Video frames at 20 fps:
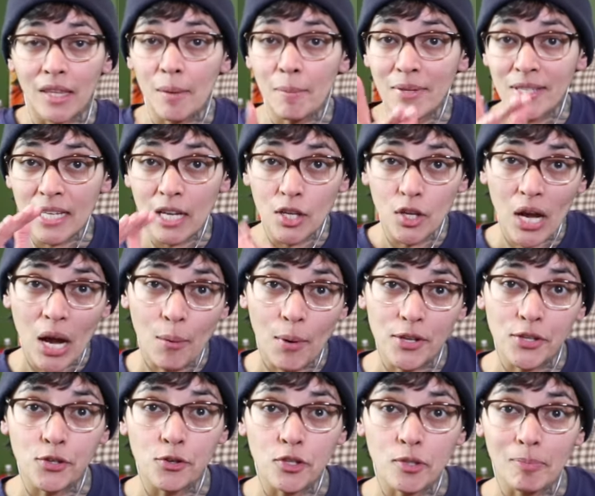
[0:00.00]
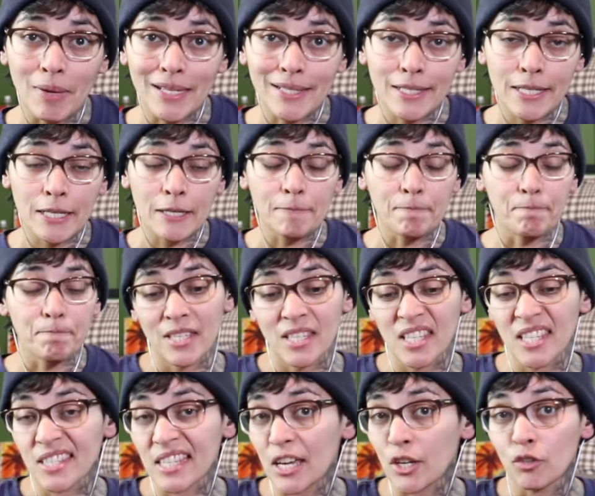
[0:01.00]
Let me tell you how I choose my team.
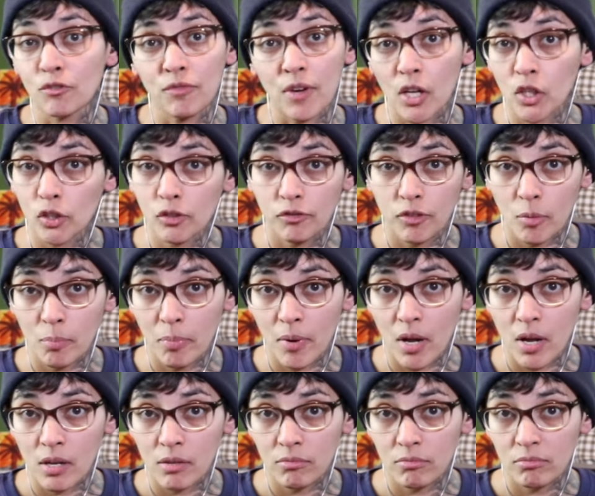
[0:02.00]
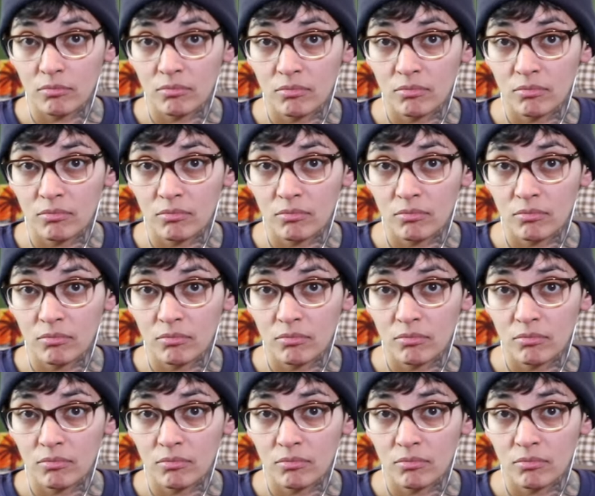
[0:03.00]
Since I don't follow football,